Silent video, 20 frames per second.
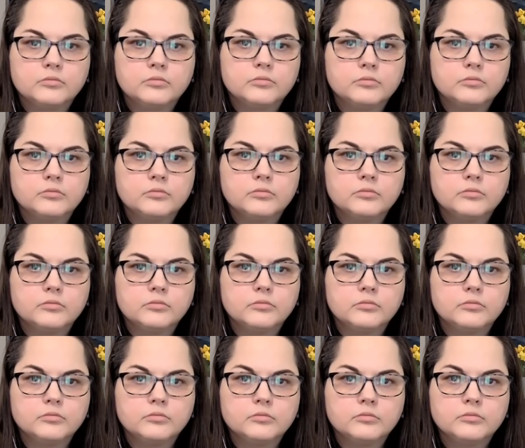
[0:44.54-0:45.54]

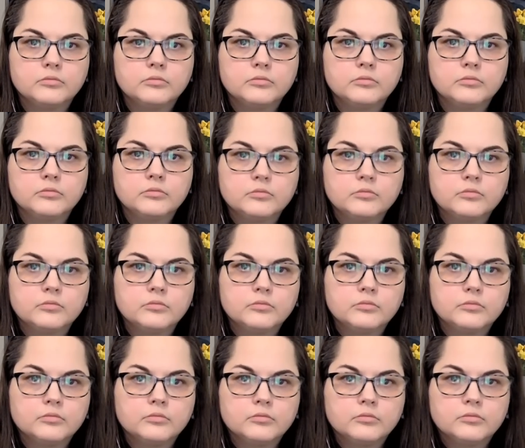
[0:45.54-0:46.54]

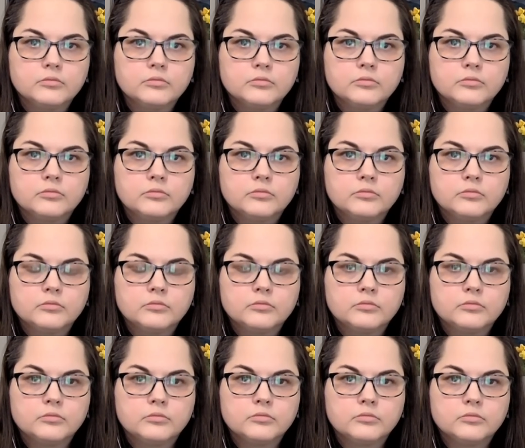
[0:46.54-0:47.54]

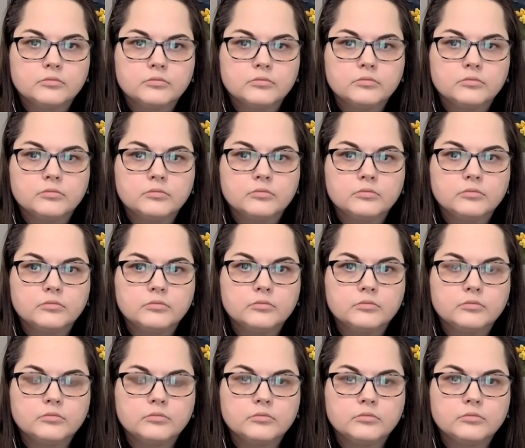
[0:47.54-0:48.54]

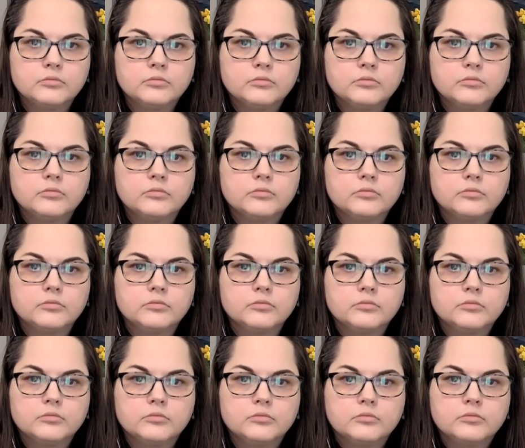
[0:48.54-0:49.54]

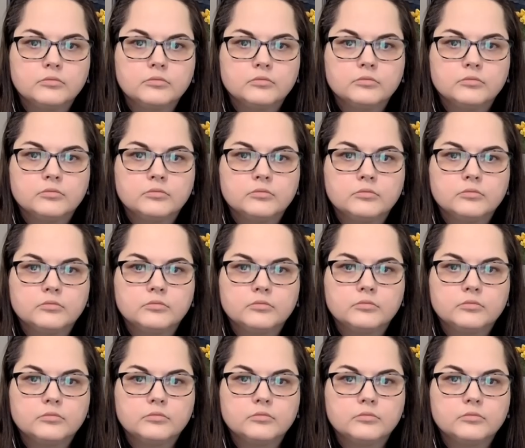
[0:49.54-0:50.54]

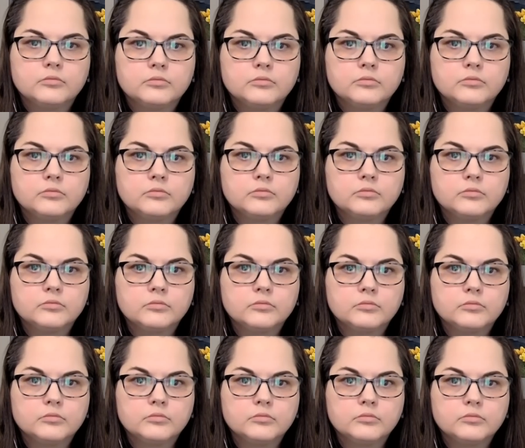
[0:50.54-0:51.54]

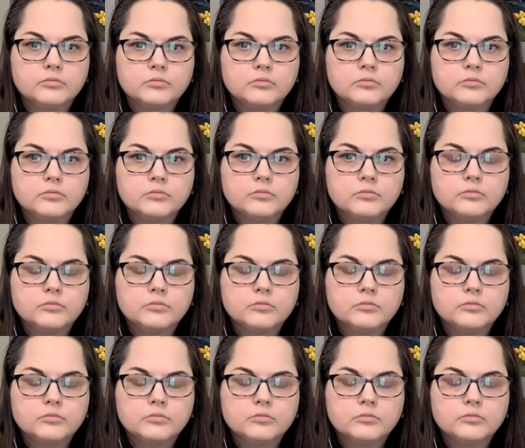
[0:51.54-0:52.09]
The person shown says nothing.